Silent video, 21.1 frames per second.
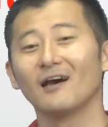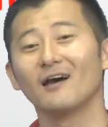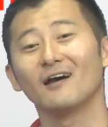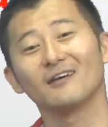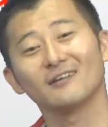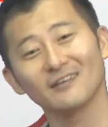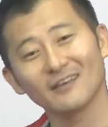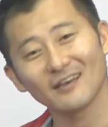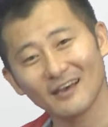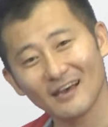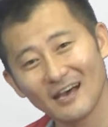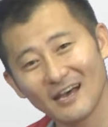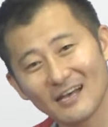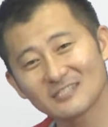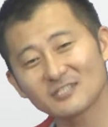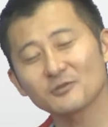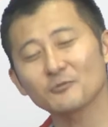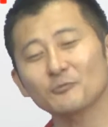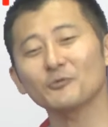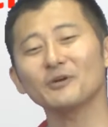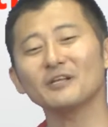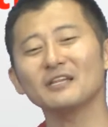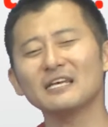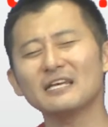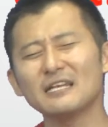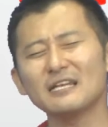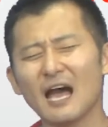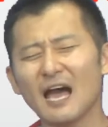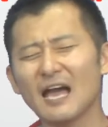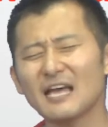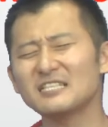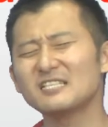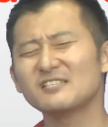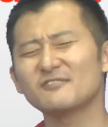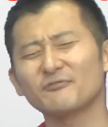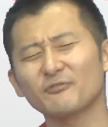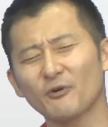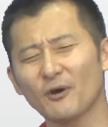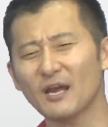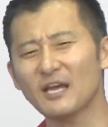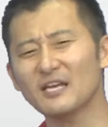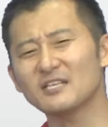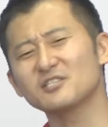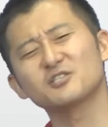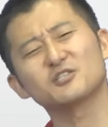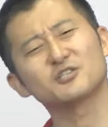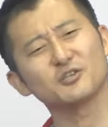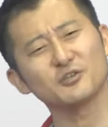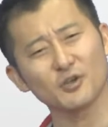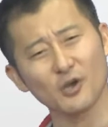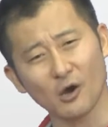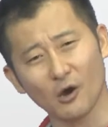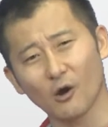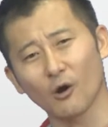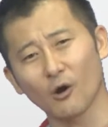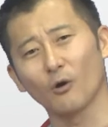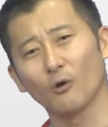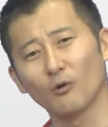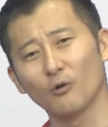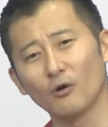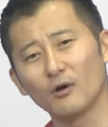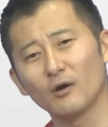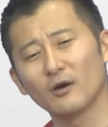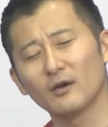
Yeah, it's a really nice phrase to know.